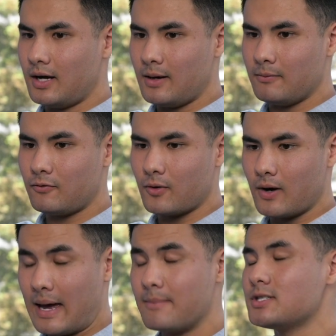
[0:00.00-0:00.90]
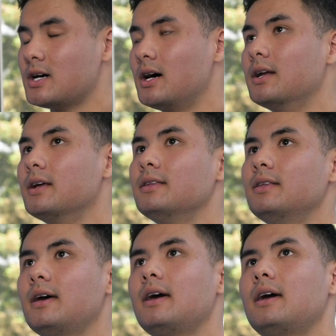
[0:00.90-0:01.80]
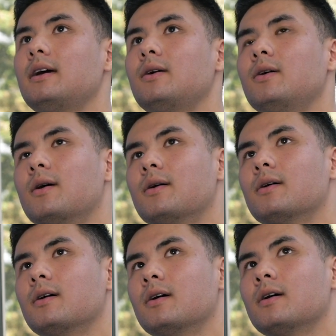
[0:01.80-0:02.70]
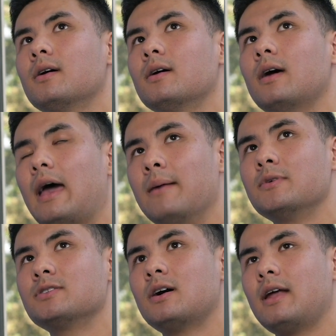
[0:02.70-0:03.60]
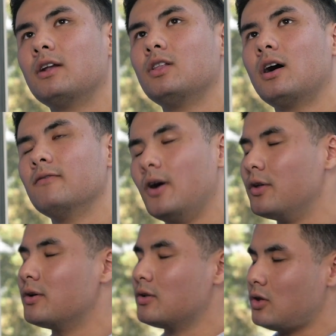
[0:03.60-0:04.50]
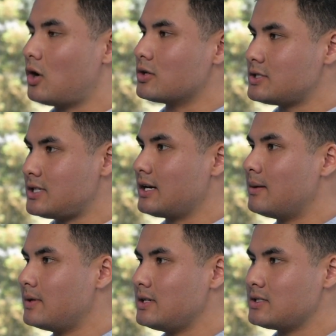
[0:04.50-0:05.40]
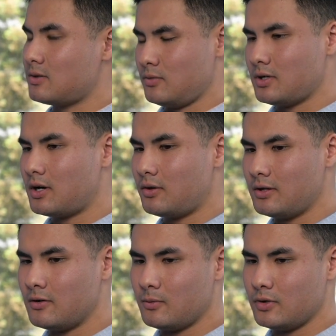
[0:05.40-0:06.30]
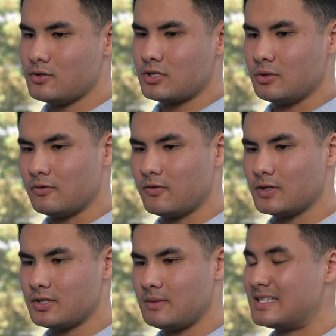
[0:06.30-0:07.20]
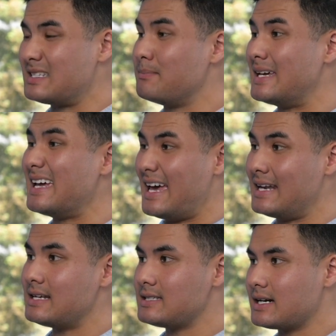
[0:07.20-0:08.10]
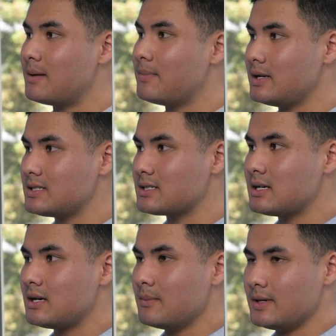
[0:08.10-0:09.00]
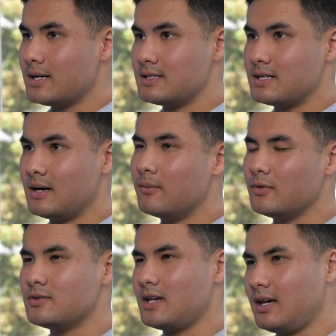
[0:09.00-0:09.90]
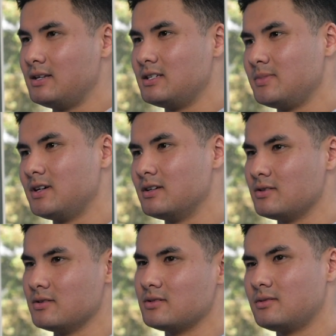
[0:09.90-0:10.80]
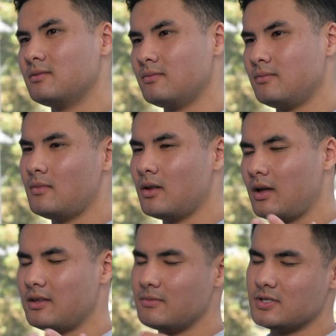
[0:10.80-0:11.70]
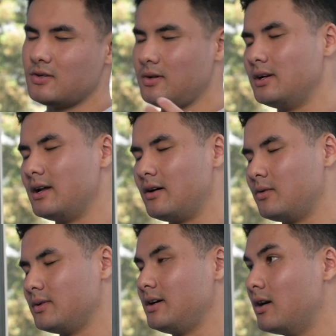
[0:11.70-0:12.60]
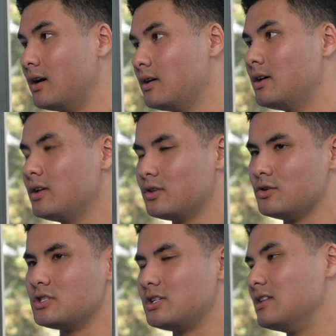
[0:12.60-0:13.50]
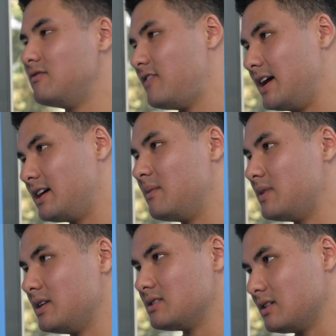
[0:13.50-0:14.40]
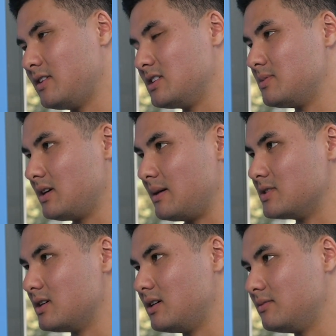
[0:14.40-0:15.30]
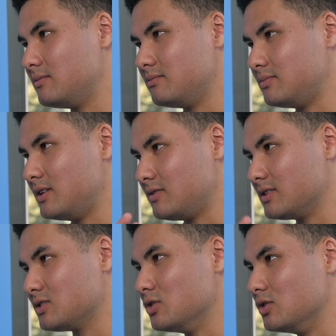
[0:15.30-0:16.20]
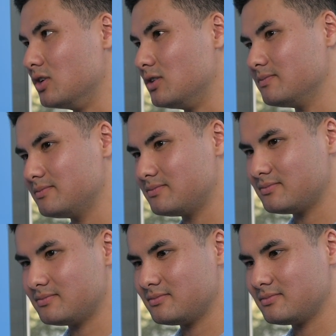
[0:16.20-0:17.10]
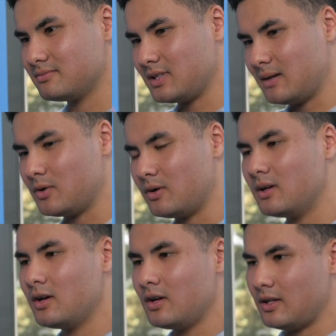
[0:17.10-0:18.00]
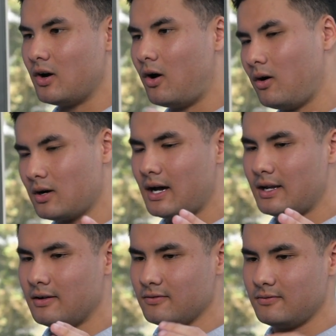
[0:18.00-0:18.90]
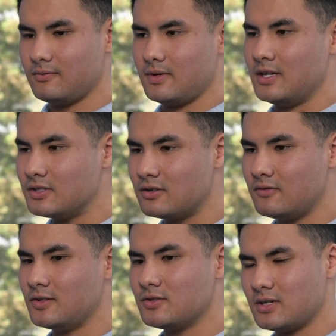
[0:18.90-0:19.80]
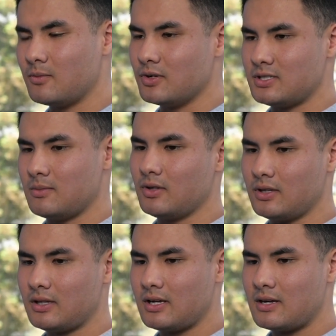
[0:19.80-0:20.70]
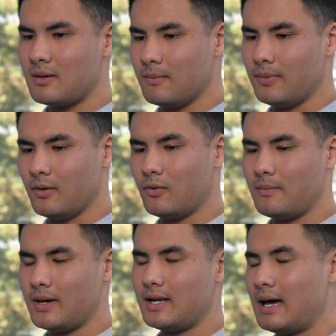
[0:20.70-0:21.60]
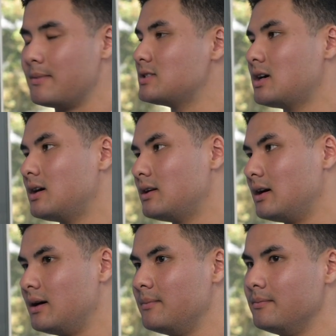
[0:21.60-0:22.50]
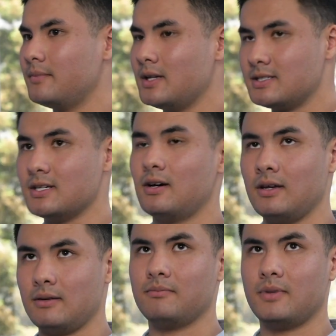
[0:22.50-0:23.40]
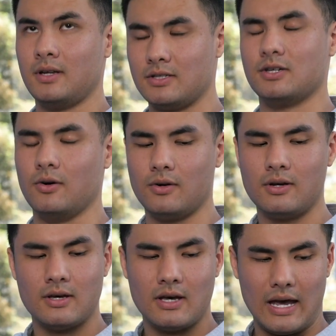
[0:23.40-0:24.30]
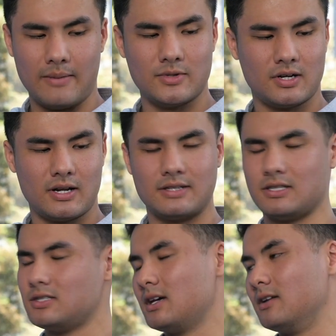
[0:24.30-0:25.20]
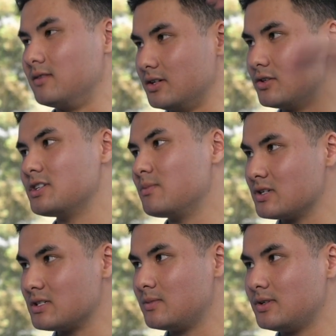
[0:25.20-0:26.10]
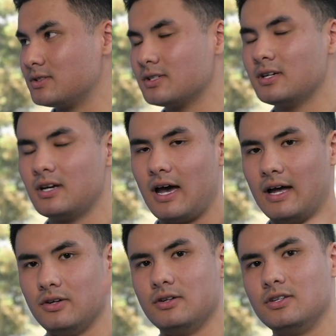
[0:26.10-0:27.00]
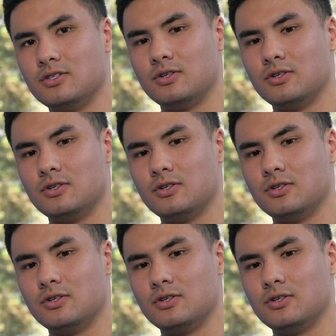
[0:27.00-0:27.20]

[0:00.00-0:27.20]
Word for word: um, for amazon they amazon and a lot of other large tech companies we call them we usually refer to them as the big n tech companies because um, we use n just because there's a lot of them just go in and out on what they are. They're usually the FAANG companies like Facebook, Amazon, Netflix, Google, hmm. Apple. They all kind of interview somewhat similarly. But what made Amazon um, it, in its own, Amazon has a set of leadership principles, and you need